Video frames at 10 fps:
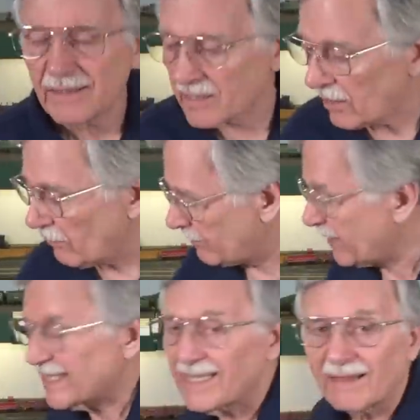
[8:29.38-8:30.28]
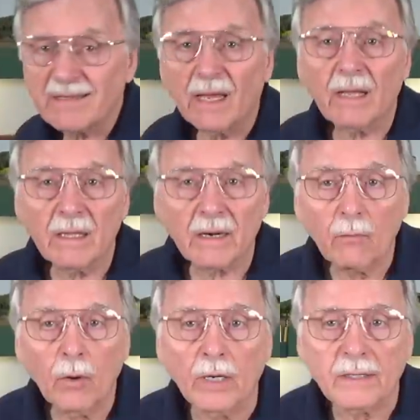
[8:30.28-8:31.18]
So that sounds like a lot
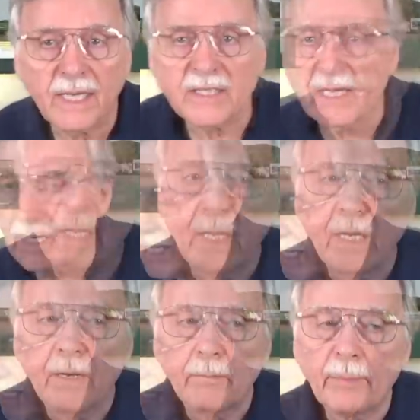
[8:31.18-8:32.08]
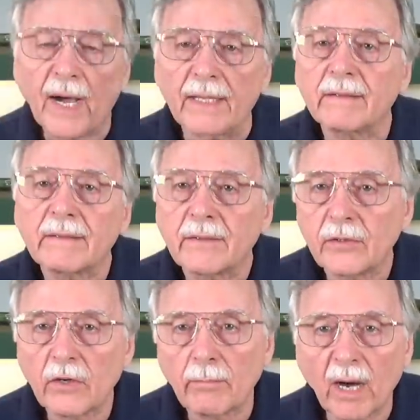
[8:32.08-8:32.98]
of work, doesn't it? But
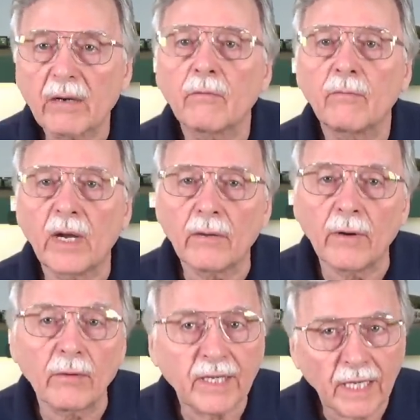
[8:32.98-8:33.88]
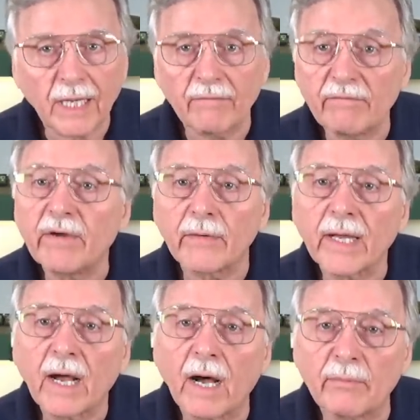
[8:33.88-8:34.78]
your model railroad can get
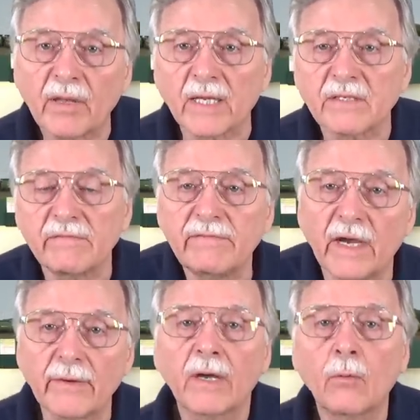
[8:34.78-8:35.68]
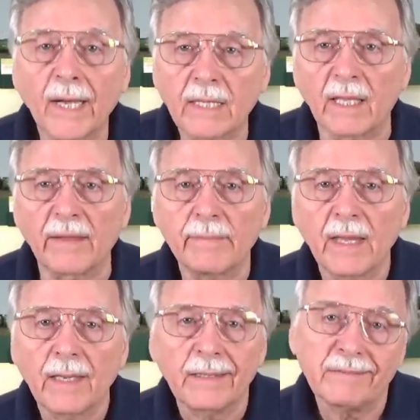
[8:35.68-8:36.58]
very complex very quickly.
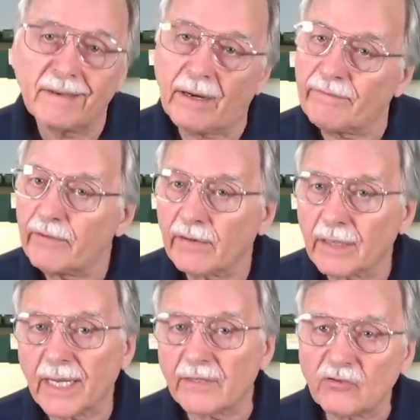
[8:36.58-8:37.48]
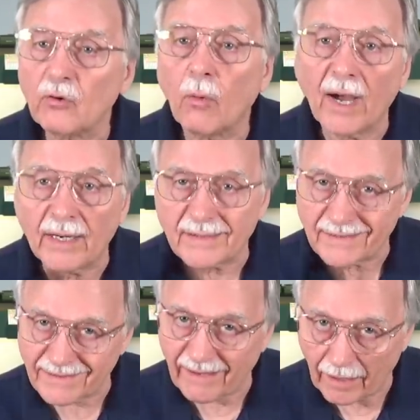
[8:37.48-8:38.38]
Now, if you've only got two wires,
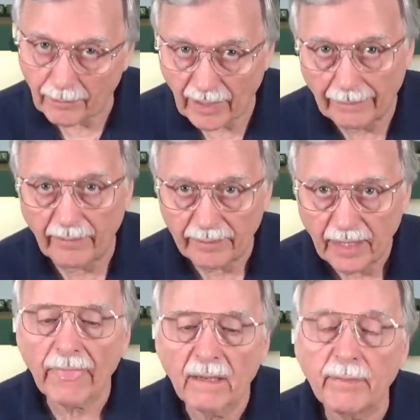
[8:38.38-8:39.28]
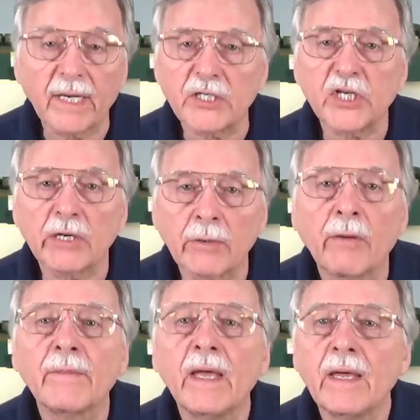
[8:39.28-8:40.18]
it's not a problem. But in
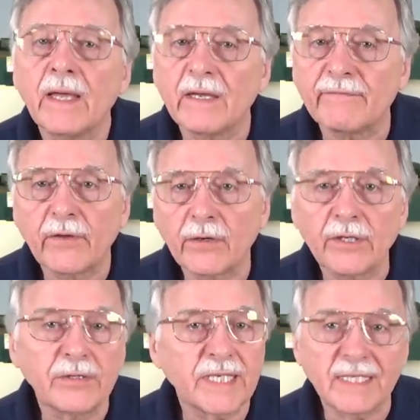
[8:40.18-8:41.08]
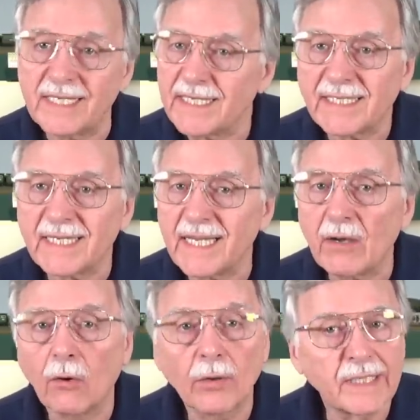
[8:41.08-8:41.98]
general, if you're using
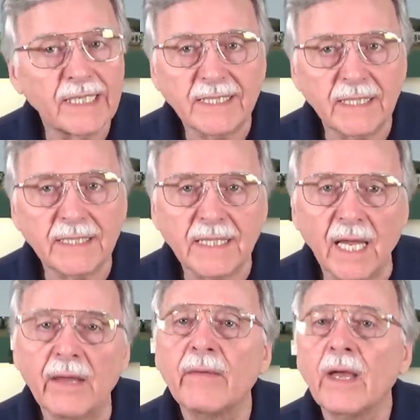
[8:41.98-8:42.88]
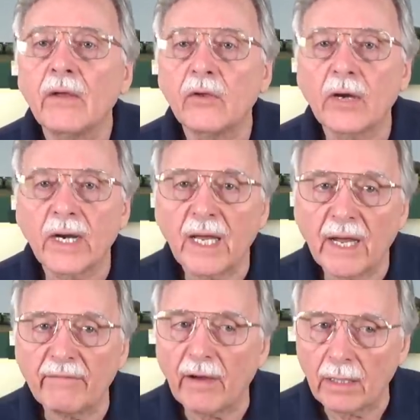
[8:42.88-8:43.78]
DC or DCC, you're going to
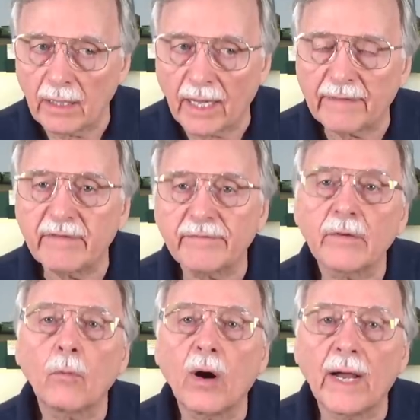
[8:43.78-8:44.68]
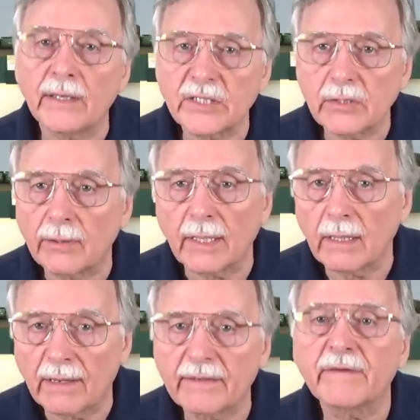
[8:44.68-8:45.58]
have a lot of different wires doing a
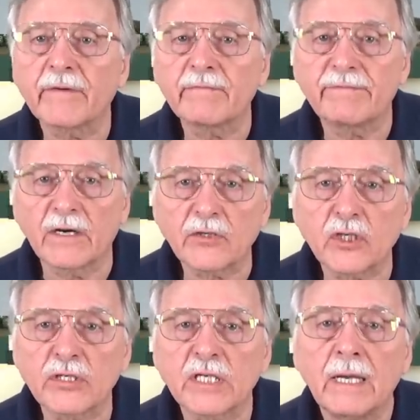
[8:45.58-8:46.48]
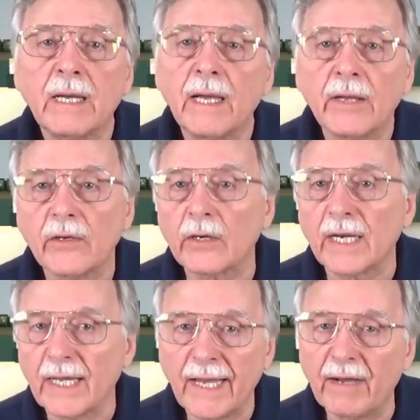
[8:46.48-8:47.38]
lot of different functions. You're
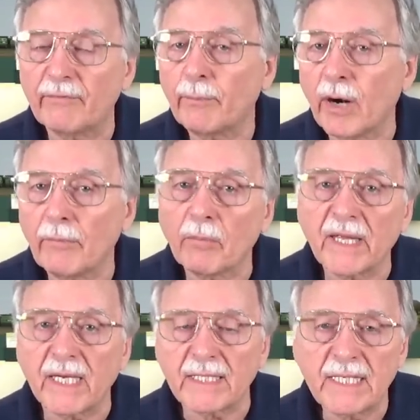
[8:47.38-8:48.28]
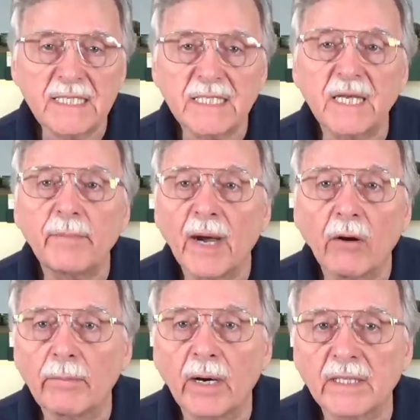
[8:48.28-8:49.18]
going to have probably a DC
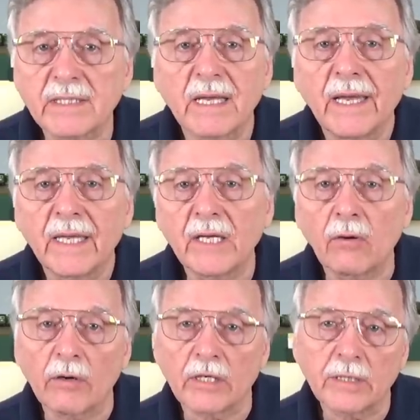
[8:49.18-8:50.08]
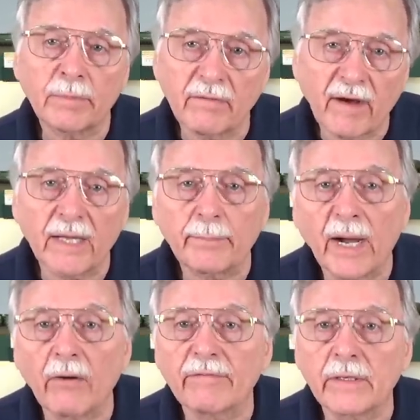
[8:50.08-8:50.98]
power bus in order to provide
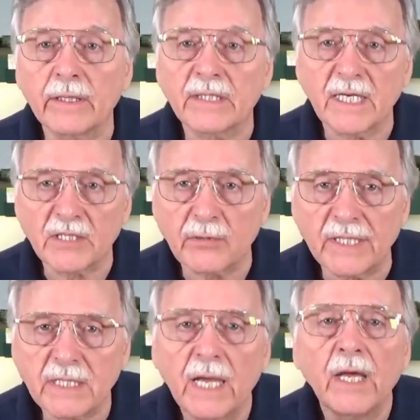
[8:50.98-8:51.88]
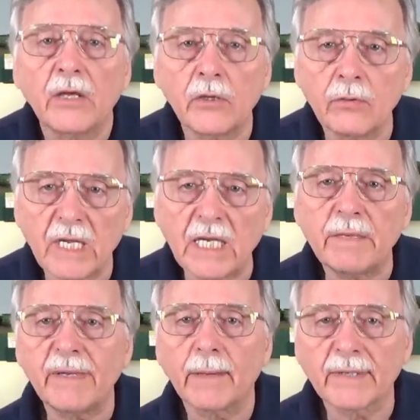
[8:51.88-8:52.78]
power for your accessories. You
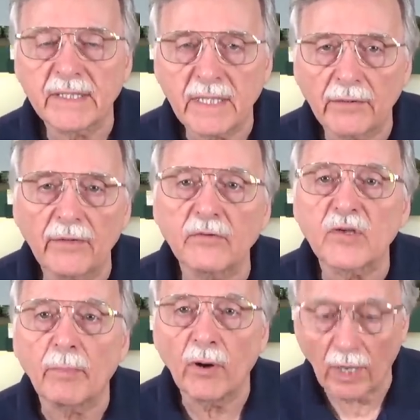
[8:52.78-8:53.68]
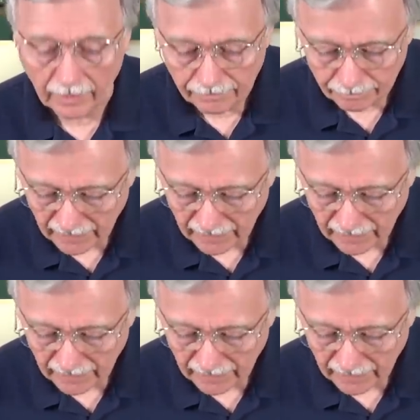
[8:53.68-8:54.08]
need to be able to tell those apart.